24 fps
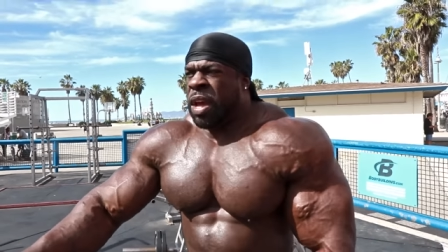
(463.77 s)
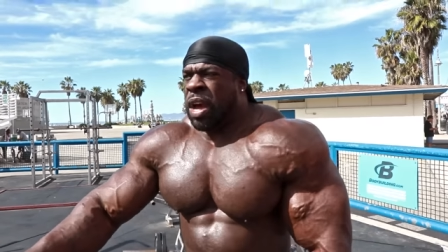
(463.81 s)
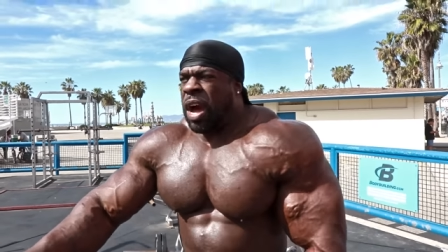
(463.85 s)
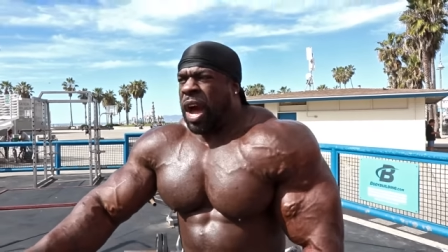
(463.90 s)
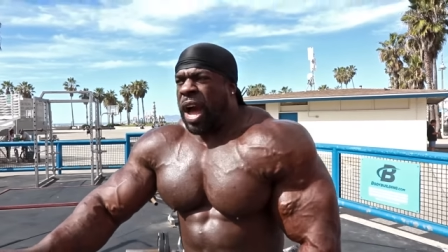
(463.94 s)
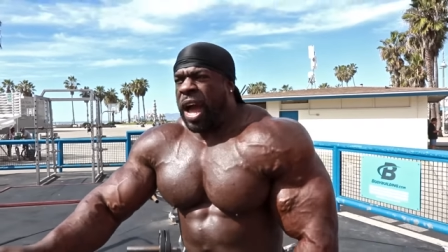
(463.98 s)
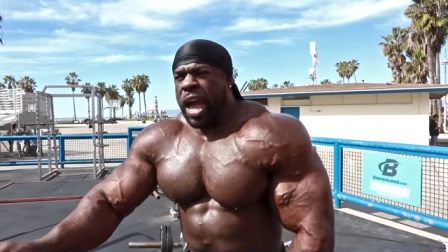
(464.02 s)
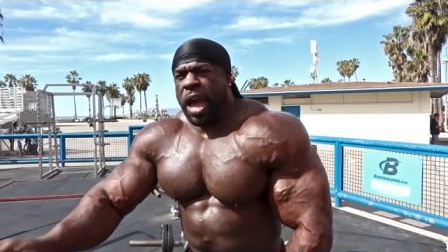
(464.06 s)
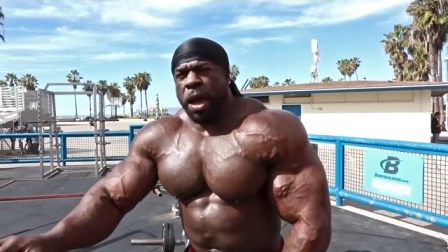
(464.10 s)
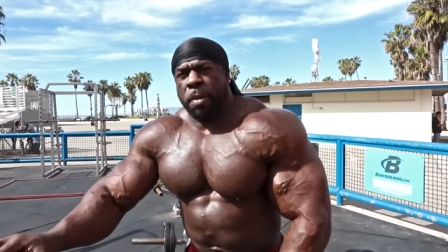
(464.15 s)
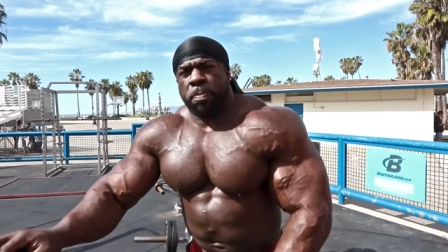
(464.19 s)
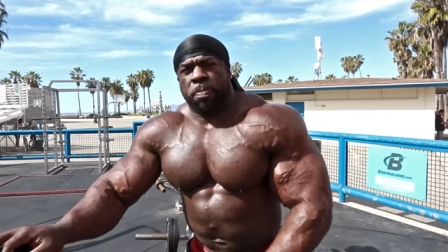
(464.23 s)

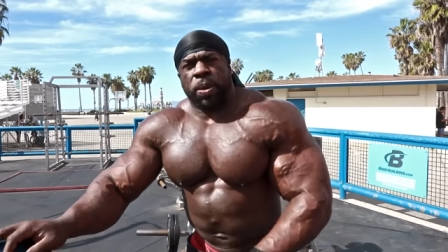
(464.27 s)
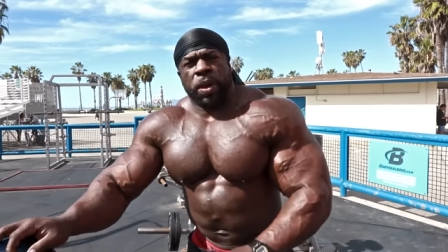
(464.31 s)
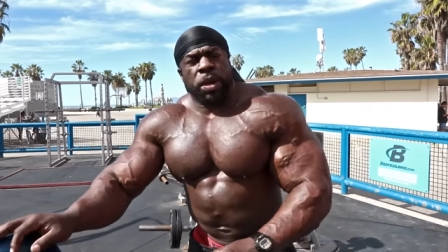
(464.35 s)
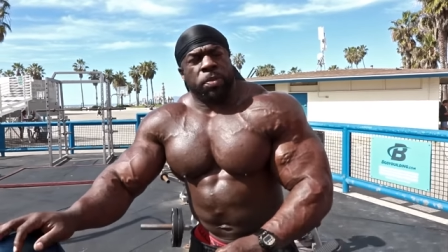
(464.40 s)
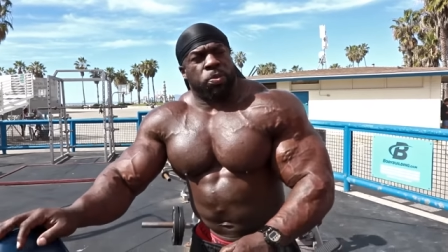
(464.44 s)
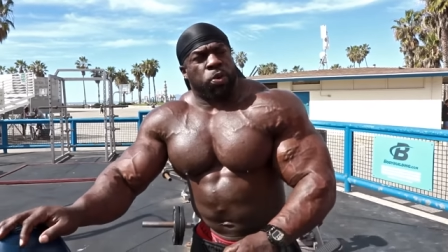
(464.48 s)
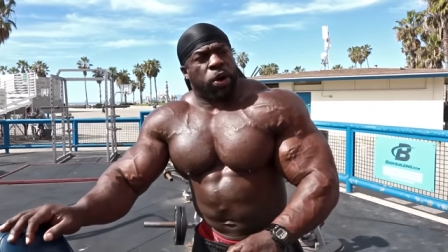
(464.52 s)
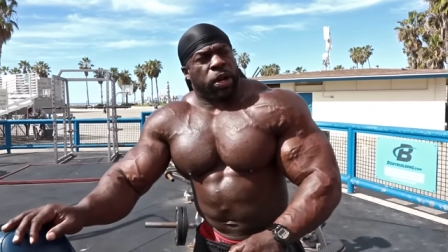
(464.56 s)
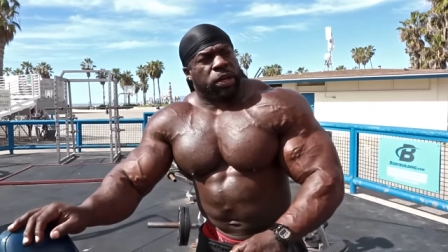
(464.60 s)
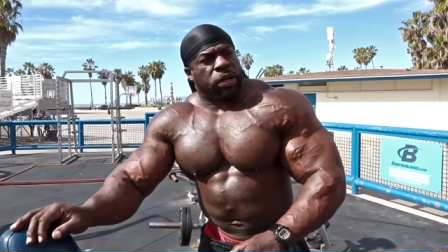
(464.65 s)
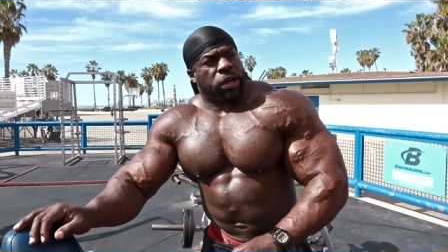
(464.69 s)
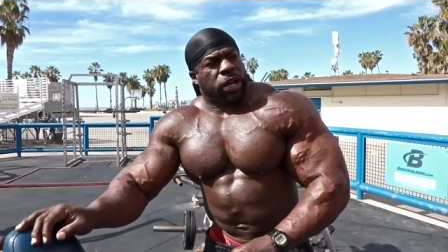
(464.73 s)
I had
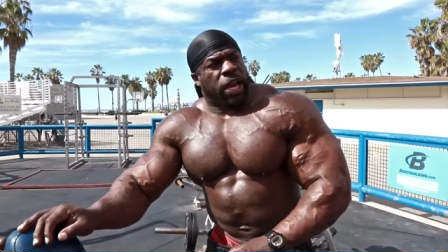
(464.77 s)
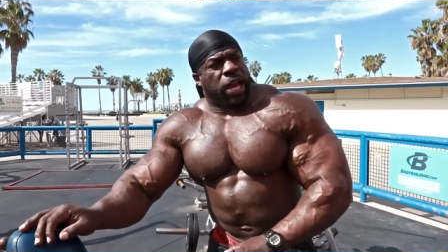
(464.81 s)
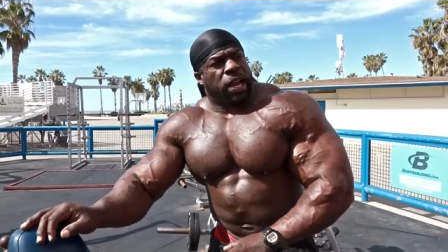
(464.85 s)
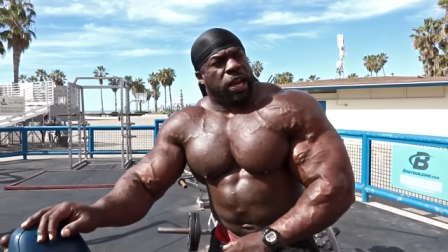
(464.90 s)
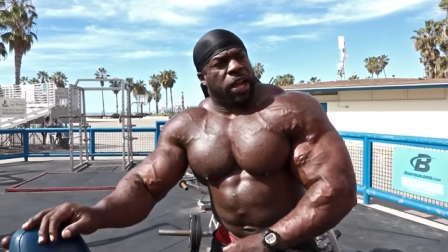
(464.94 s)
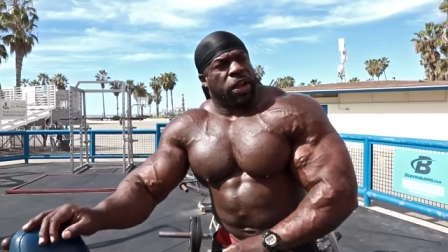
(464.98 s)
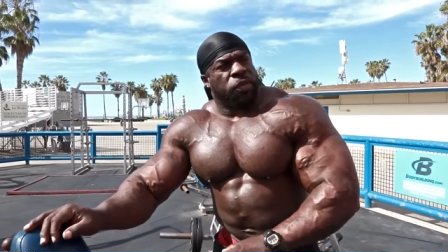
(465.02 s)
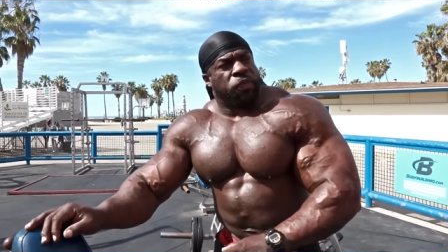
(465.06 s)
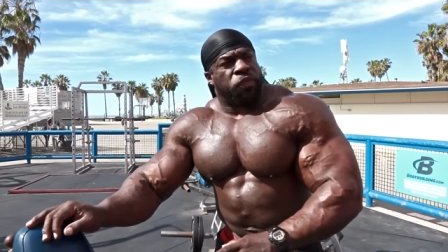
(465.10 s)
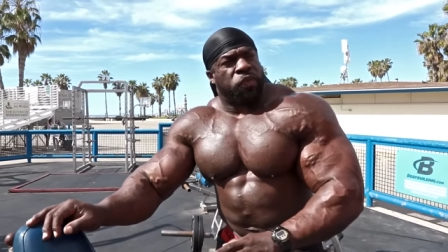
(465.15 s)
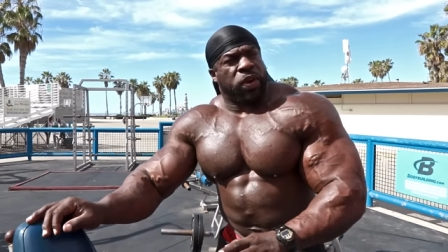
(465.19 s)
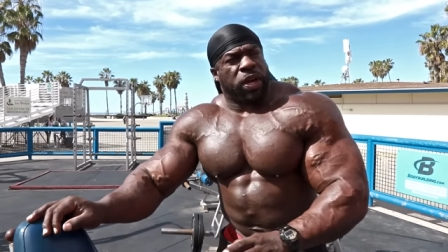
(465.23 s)
people at the
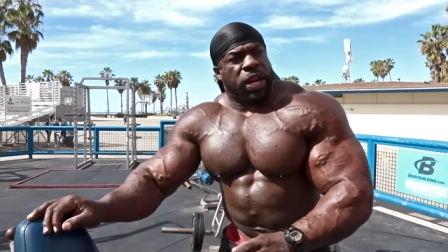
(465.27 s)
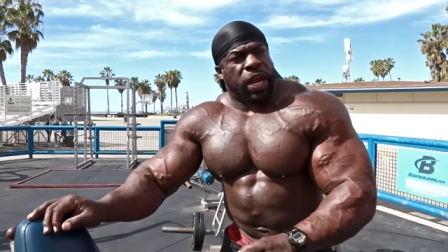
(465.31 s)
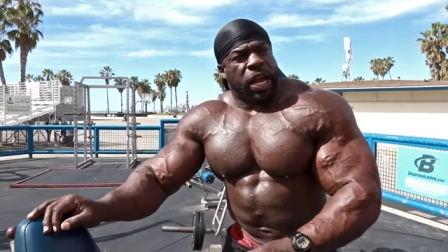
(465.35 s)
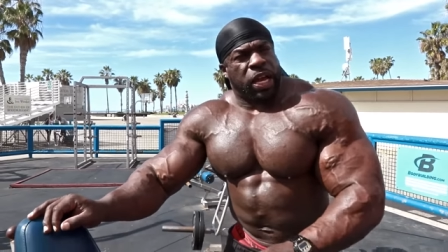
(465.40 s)
LA Fit